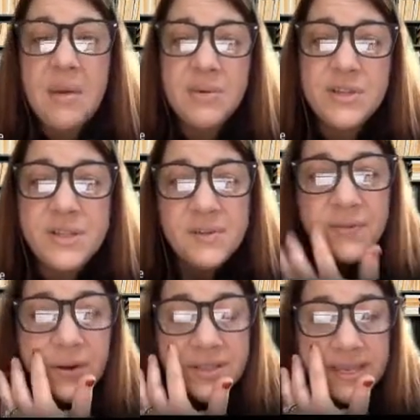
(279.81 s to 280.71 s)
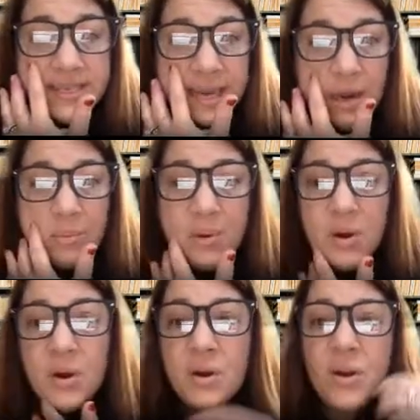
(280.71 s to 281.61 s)
which is the first
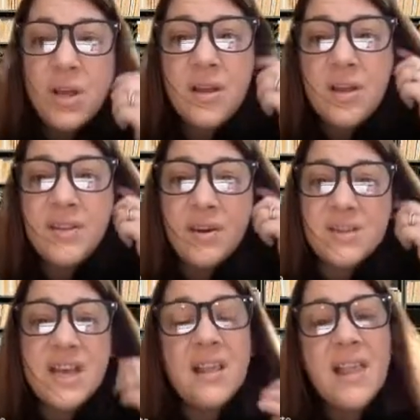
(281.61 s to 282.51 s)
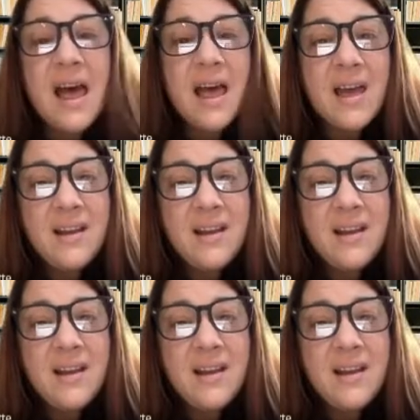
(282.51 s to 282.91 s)
example, there's a lot